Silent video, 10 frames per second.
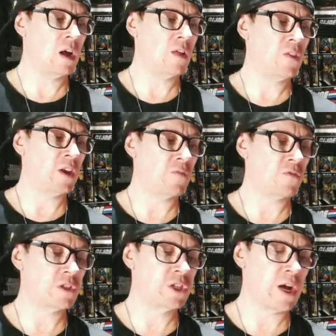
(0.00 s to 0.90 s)
thing
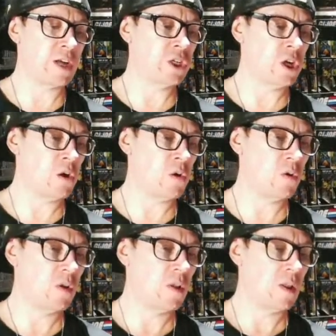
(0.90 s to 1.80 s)
for G.I. Joe
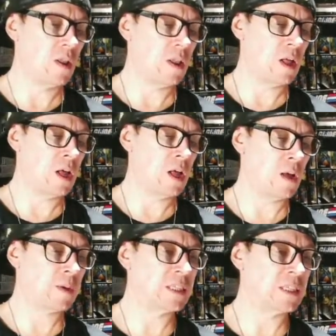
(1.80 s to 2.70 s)

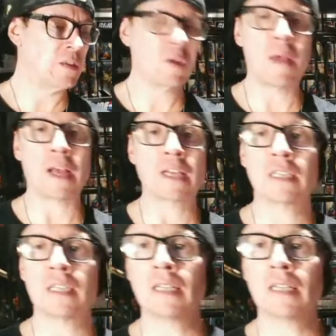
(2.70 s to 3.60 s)
because it didn't really
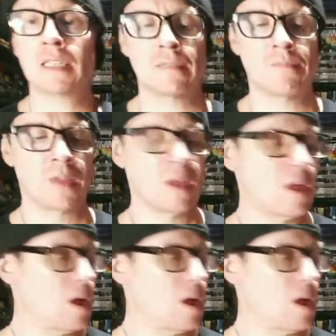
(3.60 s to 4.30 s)
make sense.